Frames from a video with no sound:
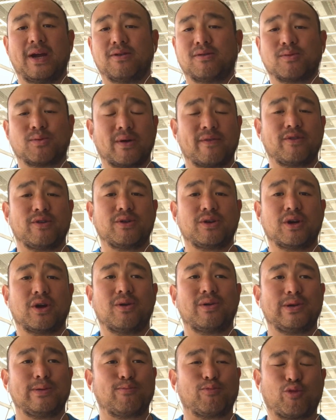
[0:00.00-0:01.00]
or wherever you
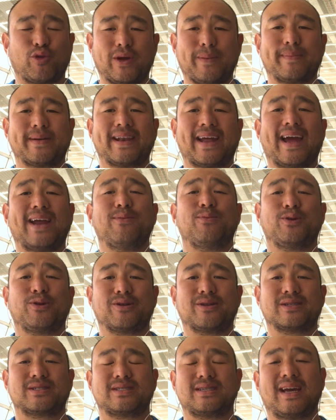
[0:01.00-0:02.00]
go, and you pre-plan where
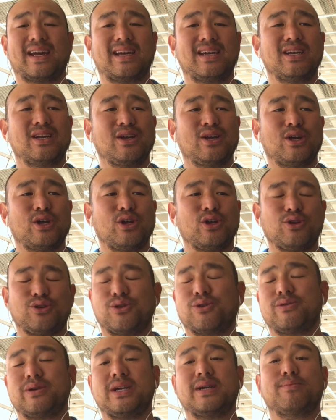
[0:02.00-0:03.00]
you're gonna stay, you
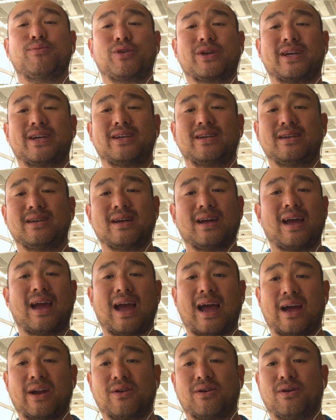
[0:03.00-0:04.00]
don't need to bring it
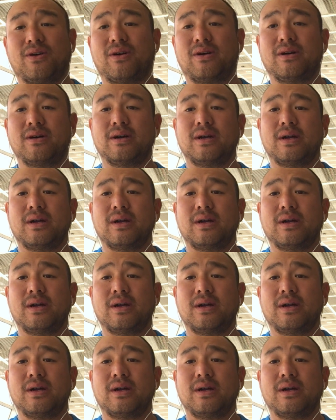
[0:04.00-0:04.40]
at all.